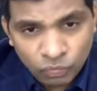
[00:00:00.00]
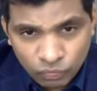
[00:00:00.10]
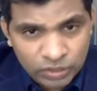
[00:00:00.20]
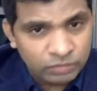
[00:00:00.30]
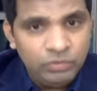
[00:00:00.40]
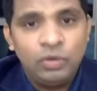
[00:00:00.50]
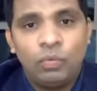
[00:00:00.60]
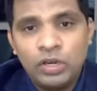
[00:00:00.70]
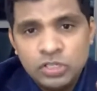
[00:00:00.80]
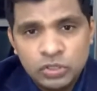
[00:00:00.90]

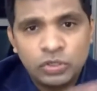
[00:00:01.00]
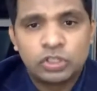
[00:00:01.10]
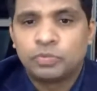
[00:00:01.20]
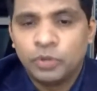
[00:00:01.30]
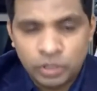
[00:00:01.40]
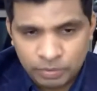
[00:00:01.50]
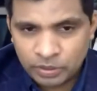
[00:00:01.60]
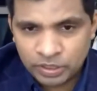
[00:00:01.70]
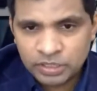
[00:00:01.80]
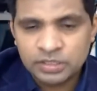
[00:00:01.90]
once you spoke
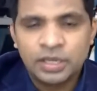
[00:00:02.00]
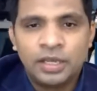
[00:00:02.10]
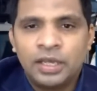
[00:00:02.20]
about this,